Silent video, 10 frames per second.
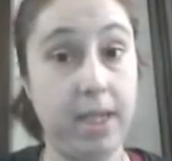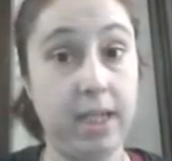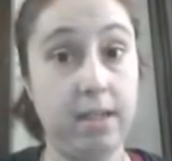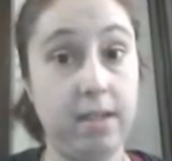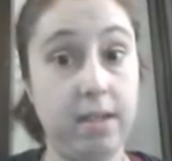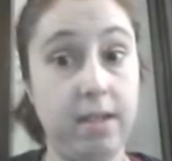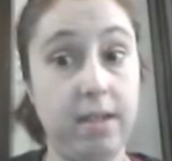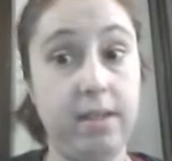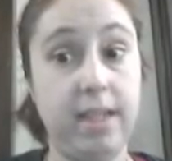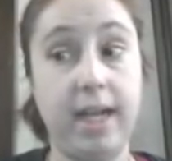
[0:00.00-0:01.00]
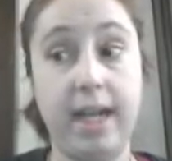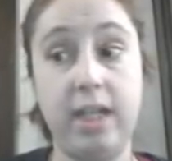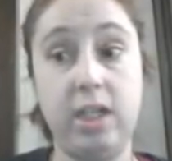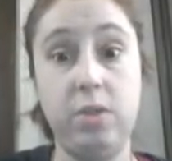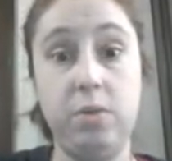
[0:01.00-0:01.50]
money that I
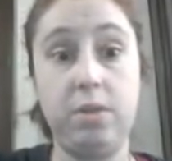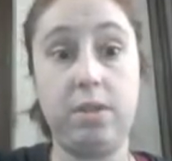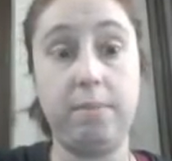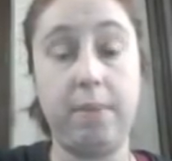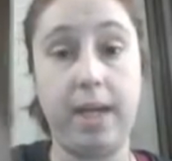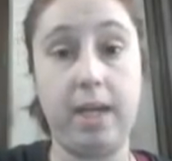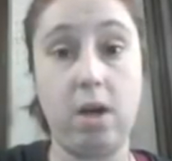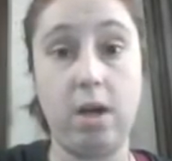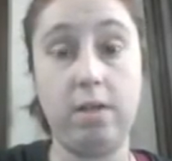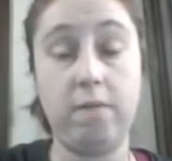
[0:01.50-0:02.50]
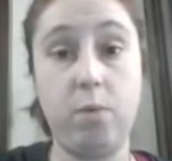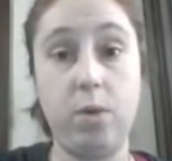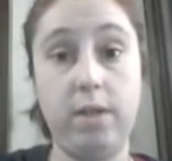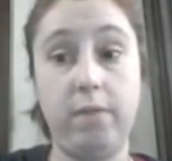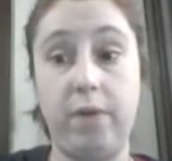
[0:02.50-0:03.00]
used my card
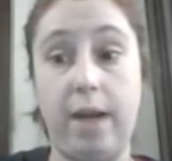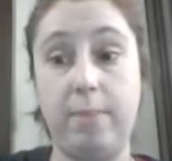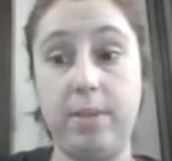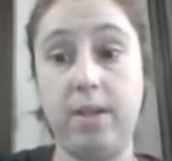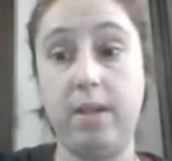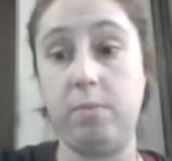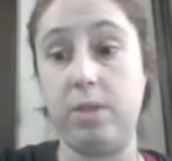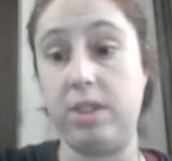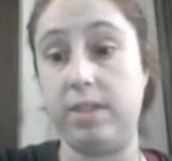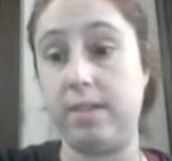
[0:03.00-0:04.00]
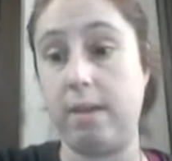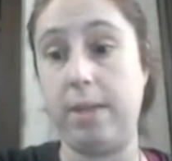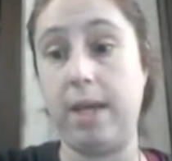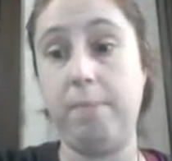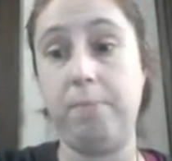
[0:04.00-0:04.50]
for, for Amazon, which is
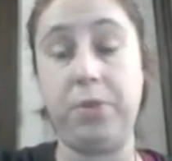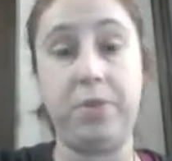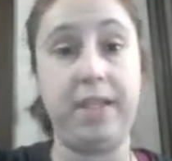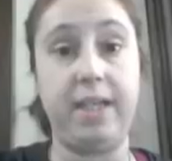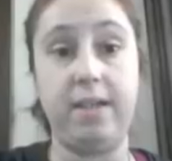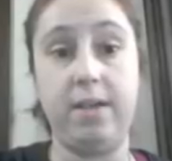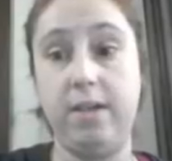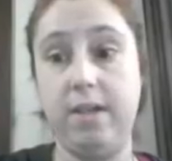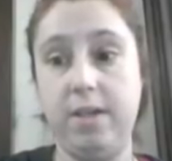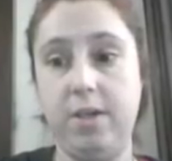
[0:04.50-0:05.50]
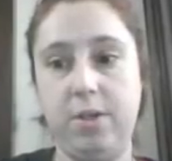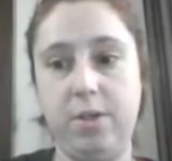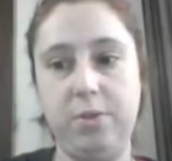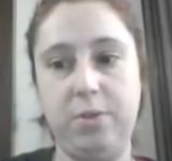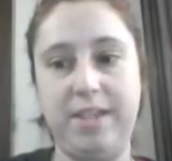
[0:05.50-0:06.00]
coming up. You see,
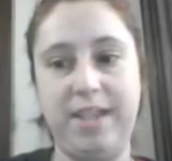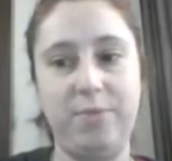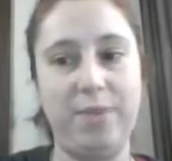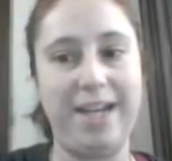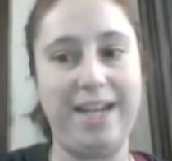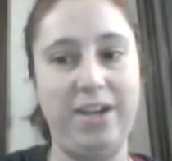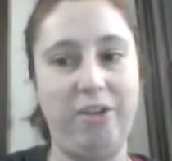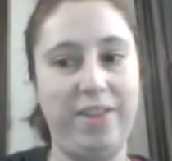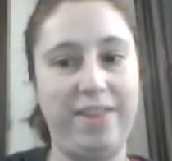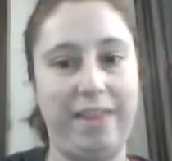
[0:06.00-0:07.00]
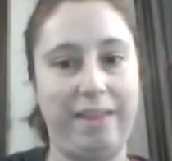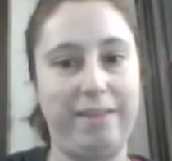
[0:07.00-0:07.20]
you see it right here. The